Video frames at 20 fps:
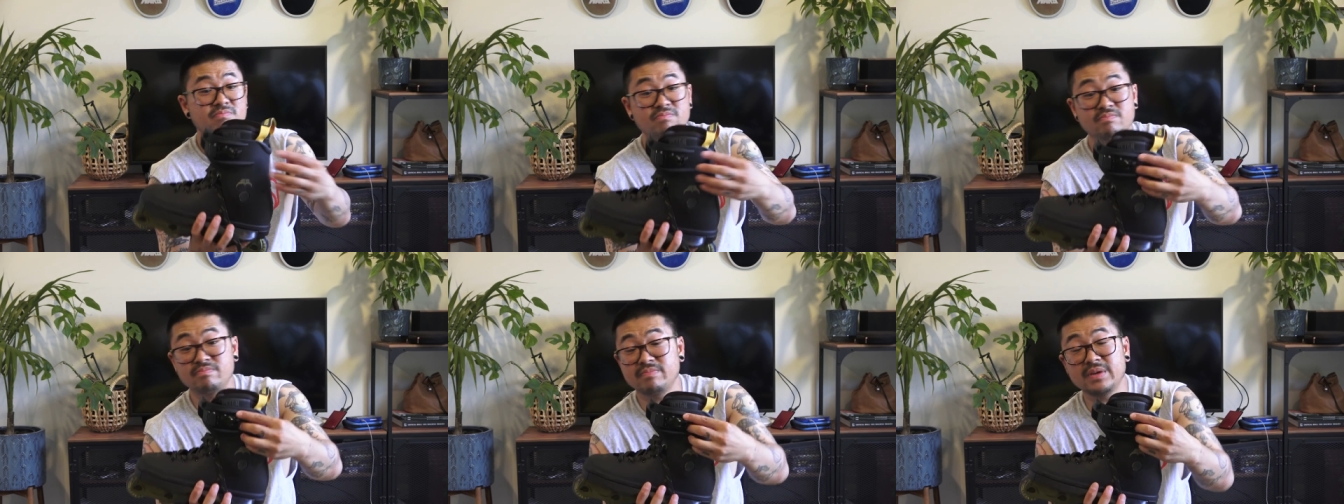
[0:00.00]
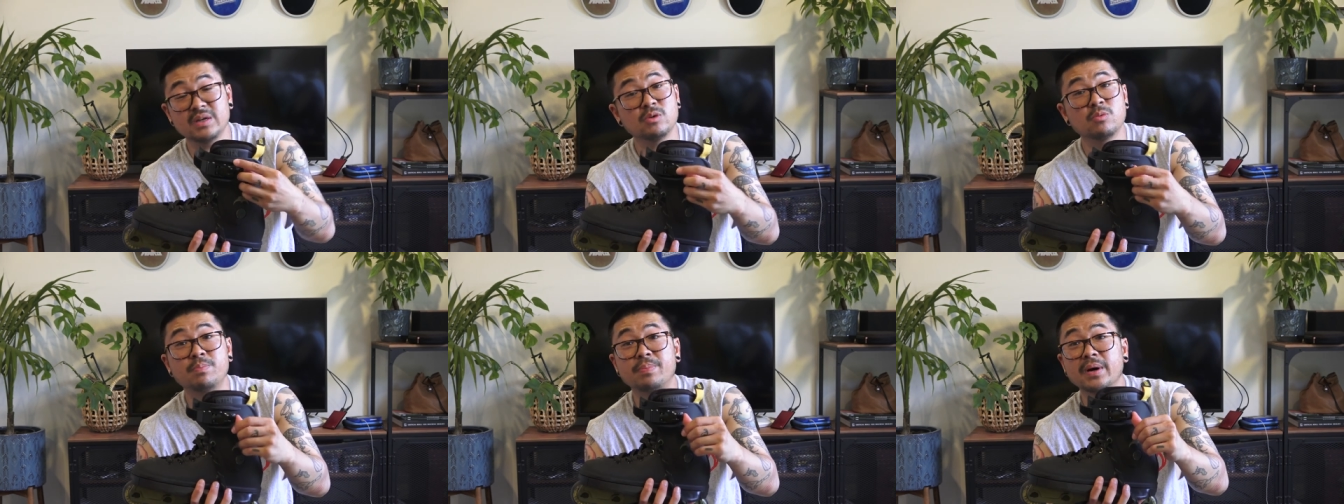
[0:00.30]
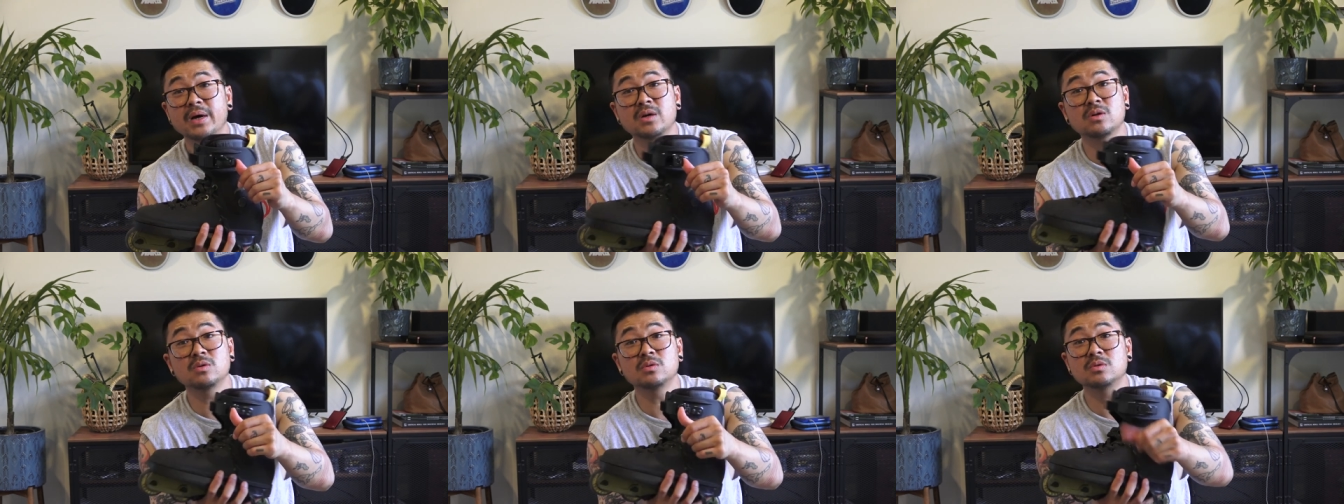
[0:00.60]
Metal
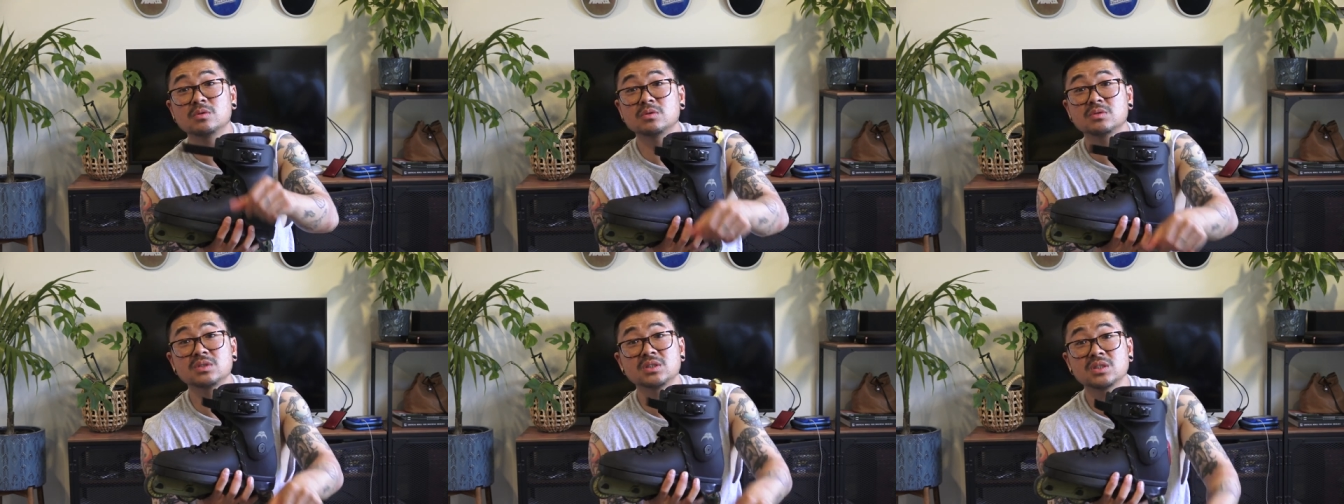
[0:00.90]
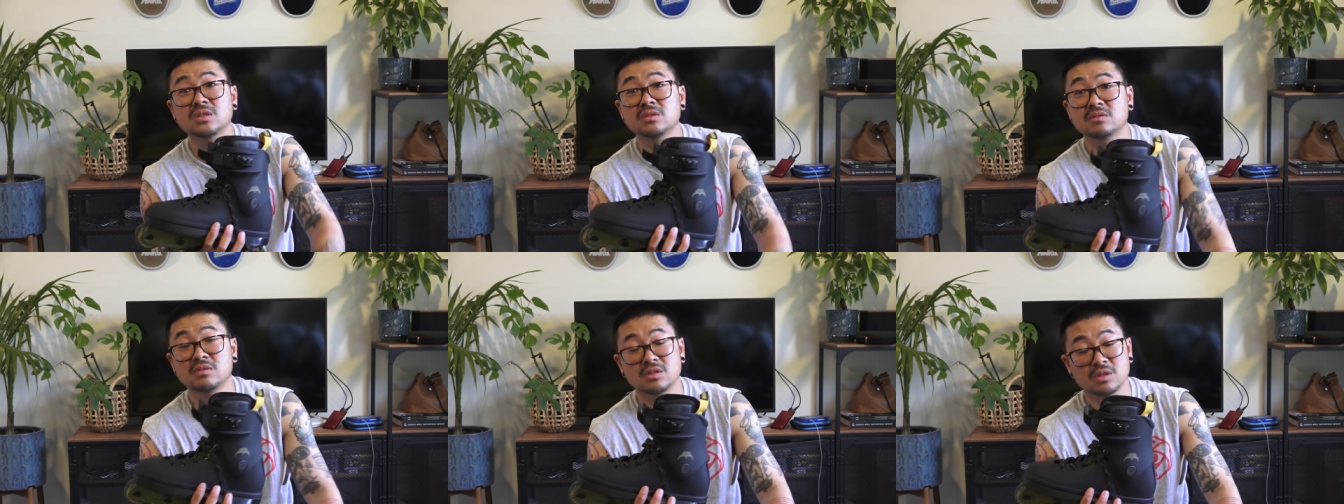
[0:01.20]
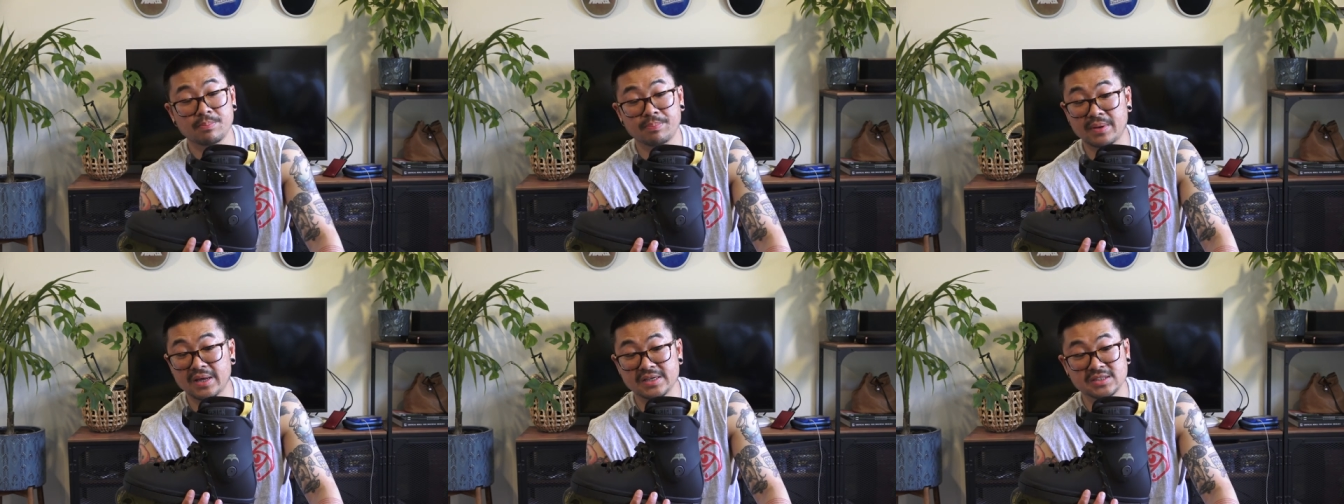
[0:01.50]
buckles, not
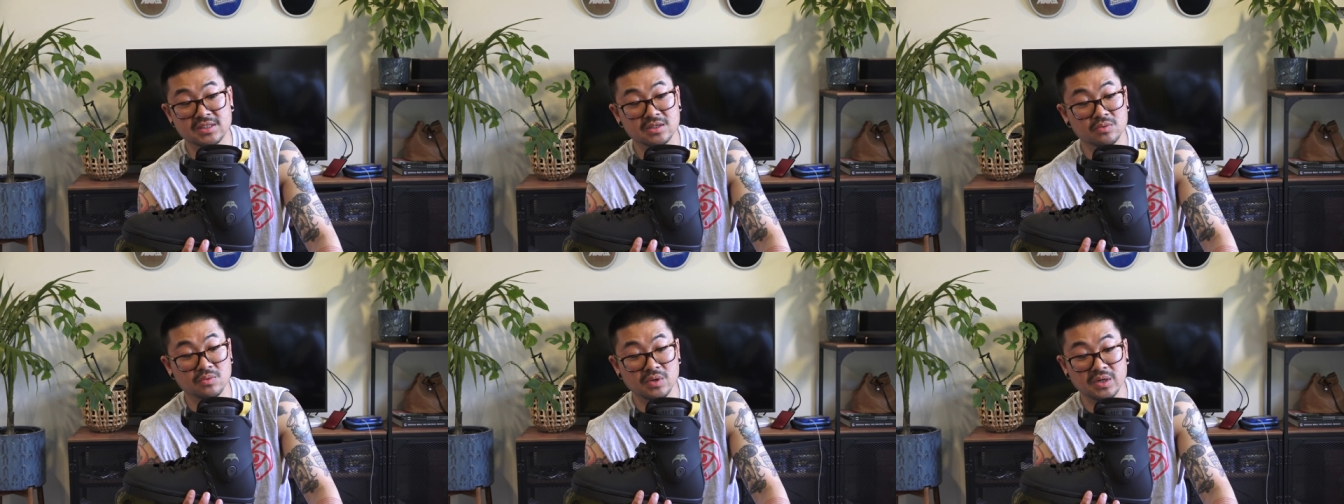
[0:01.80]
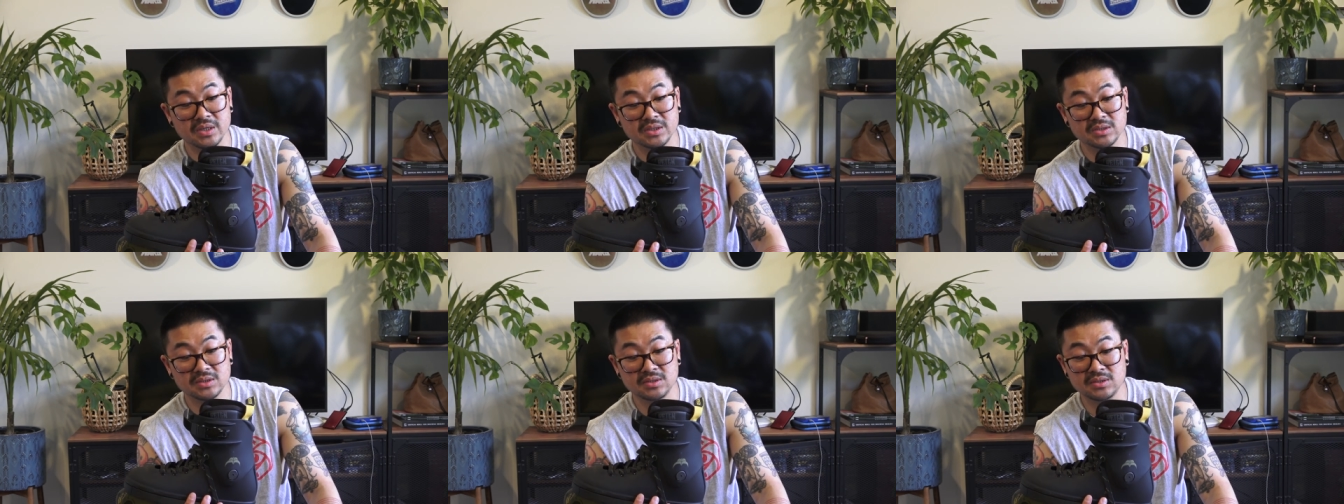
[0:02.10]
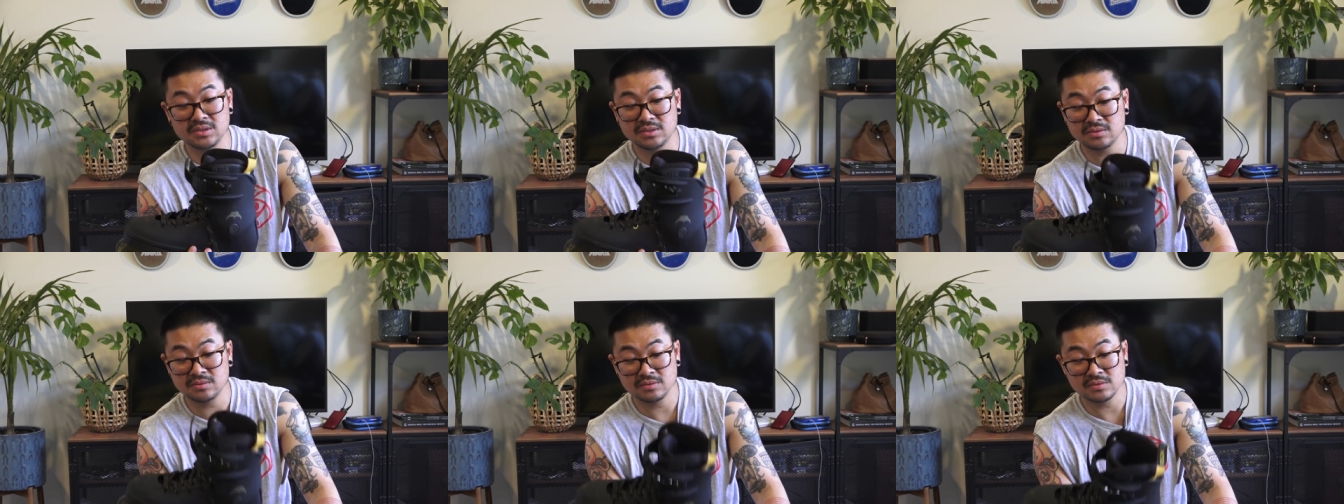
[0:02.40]
the plastic
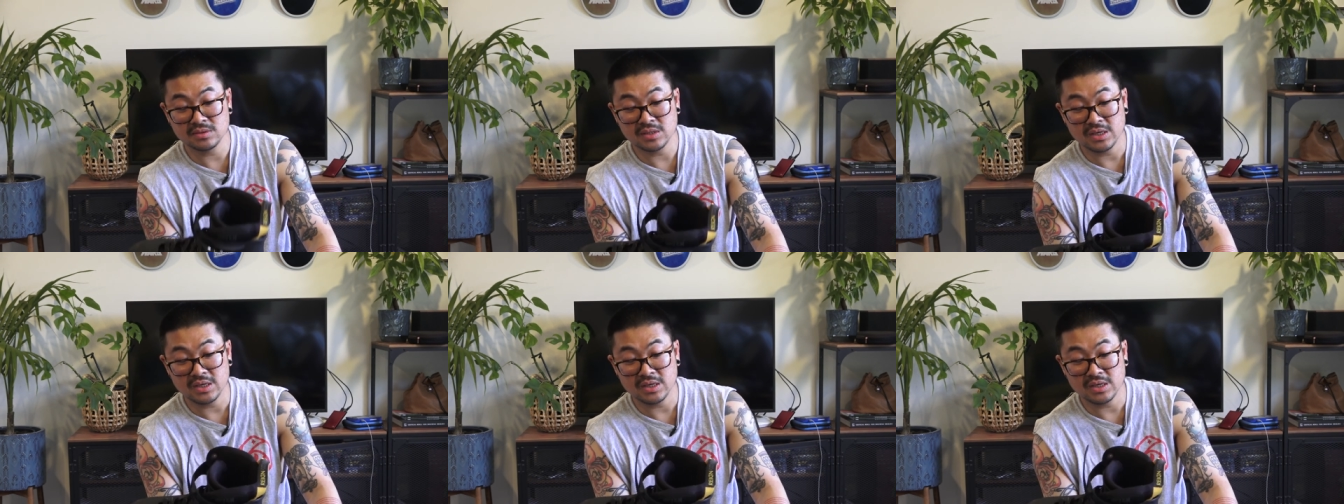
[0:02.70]
ones.